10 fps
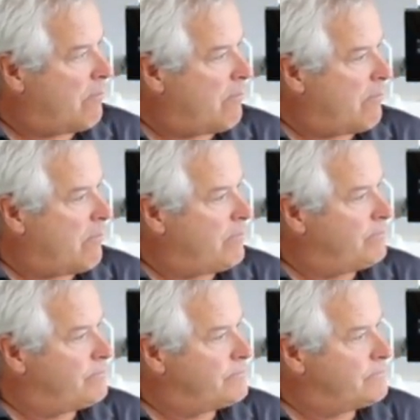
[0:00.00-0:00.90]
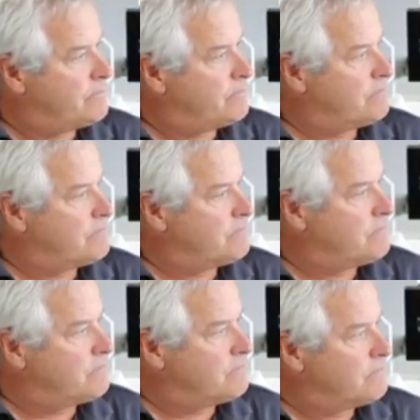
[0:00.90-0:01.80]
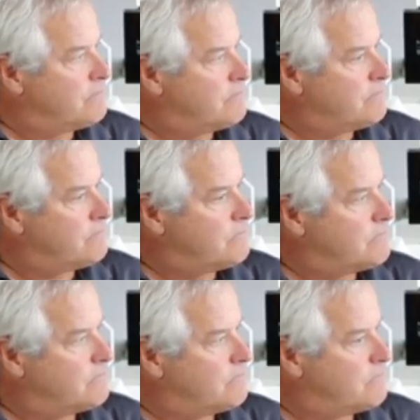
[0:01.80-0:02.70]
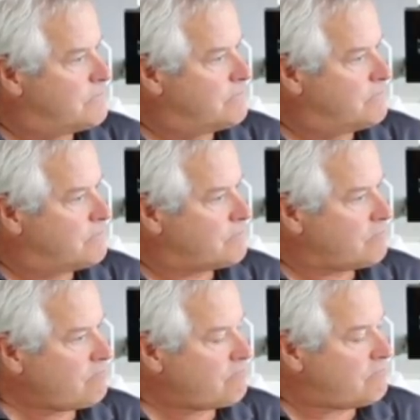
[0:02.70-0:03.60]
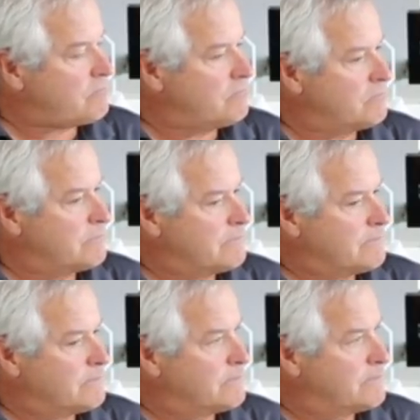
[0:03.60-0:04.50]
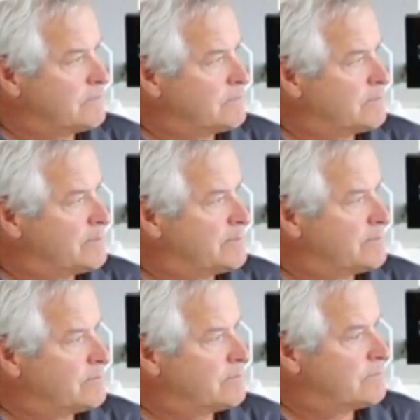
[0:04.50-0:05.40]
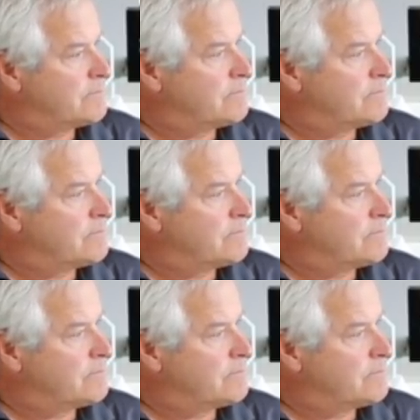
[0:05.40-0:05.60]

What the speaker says: The person shown says nothing.